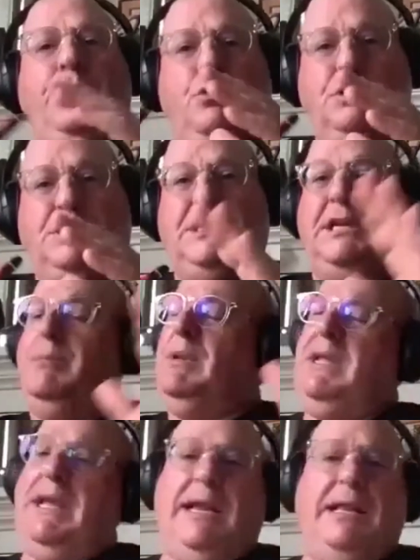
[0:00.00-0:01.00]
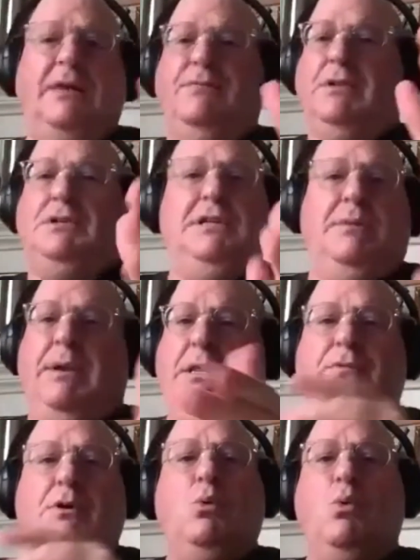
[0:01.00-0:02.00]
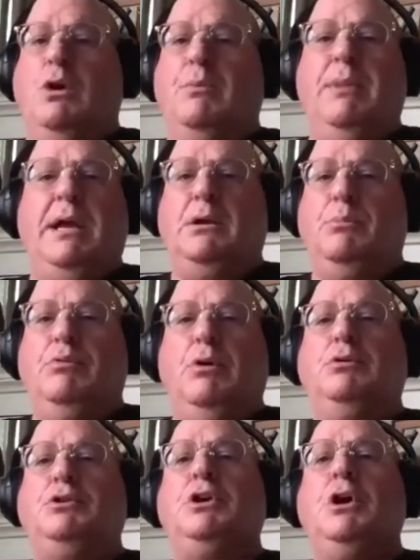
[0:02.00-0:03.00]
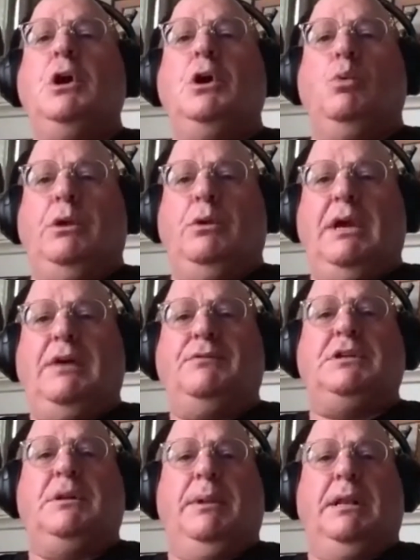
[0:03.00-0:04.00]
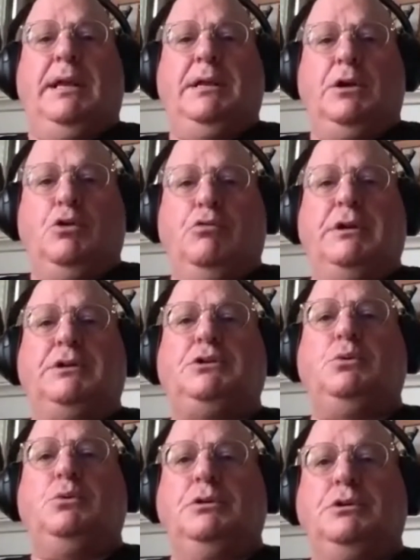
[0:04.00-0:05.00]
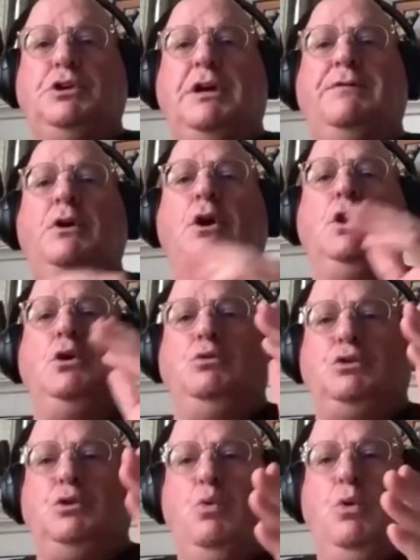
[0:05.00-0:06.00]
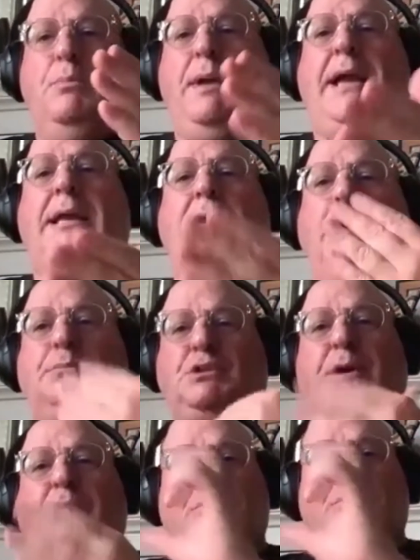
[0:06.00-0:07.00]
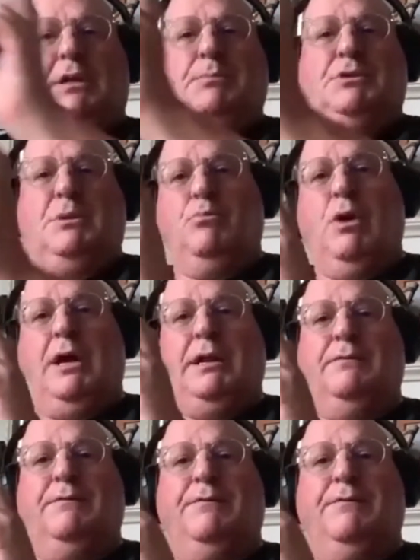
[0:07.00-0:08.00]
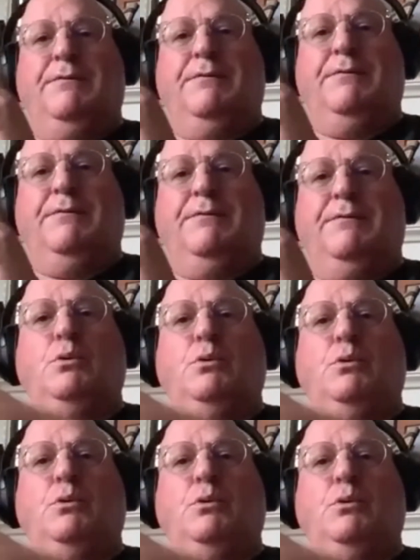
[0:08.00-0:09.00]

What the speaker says: with your team. And again, I love the team. I love the quarterback approach where you have somebody like a Chris or a Jeff who's quarterbacking. I'm special teams. I'm brought in for